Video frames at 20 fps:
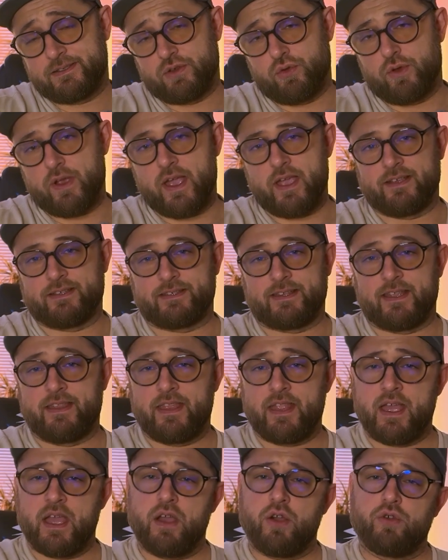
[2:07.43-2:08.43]
guys,
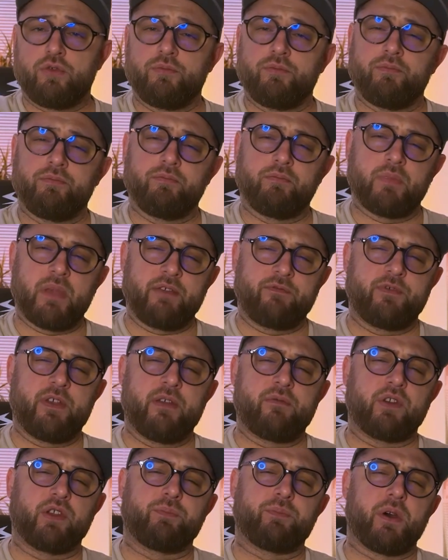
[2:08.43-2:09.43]
and now my
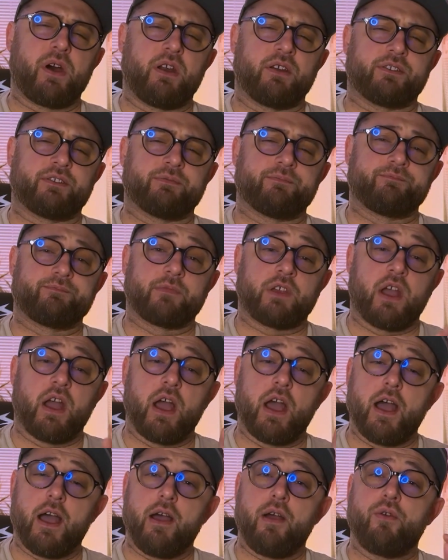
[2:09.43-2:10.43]
favorite part,
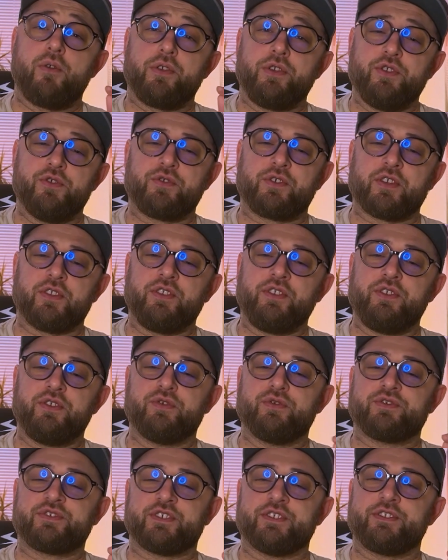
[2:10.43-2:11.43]
how you can
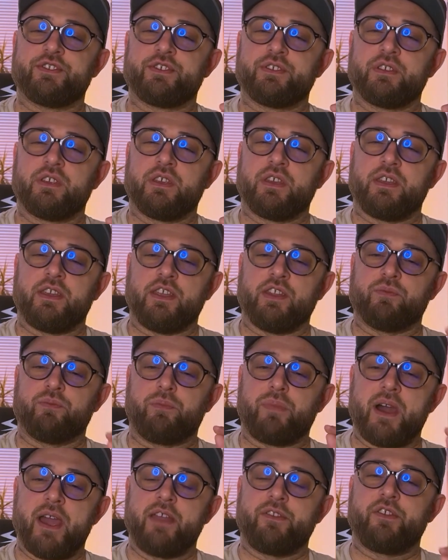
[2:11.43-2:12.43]
use it in
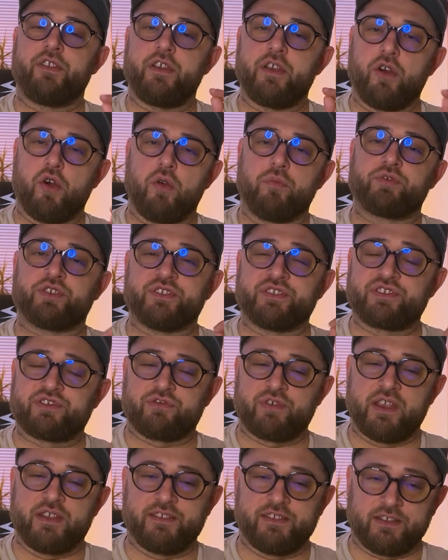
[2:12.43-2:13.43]
binary auctions
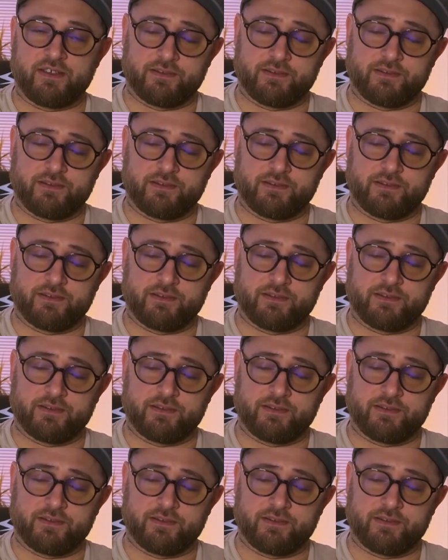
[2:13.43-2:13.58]
trading.